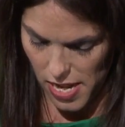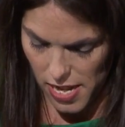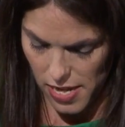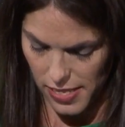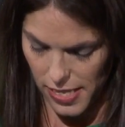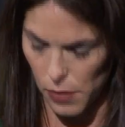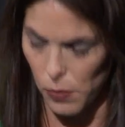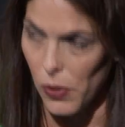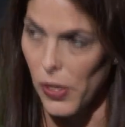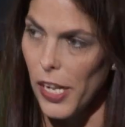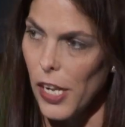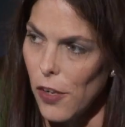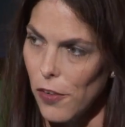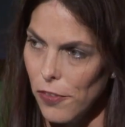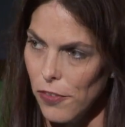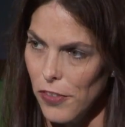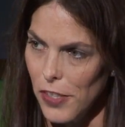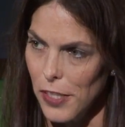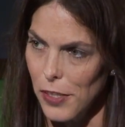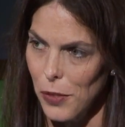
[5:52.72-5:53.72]
that will help
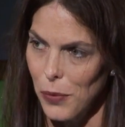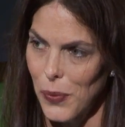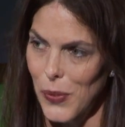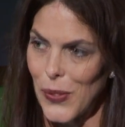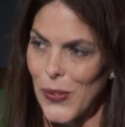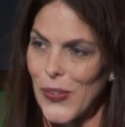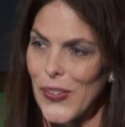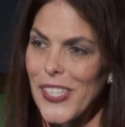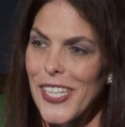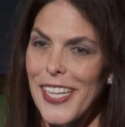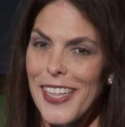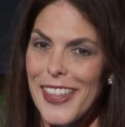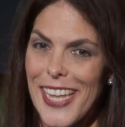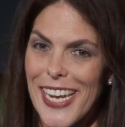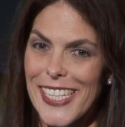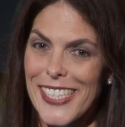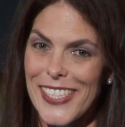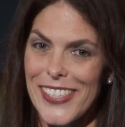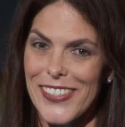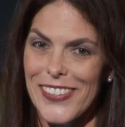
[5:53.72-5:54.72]
feed the world.
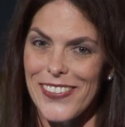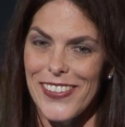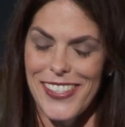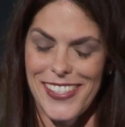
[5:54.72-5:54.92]
Thank you.